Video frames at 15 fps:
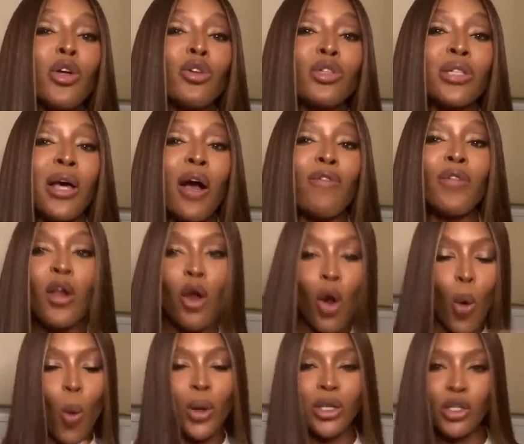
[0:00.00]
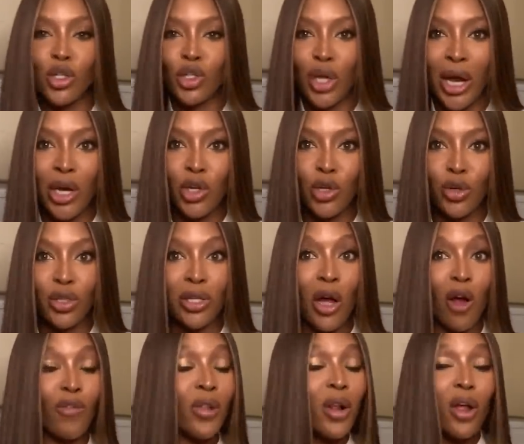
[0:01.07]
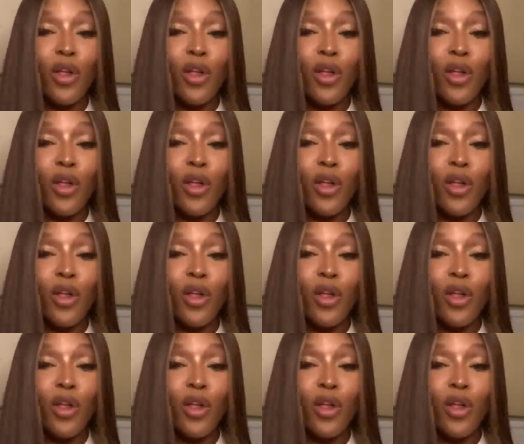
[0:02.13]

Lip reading: yourself, wanting to change yourself.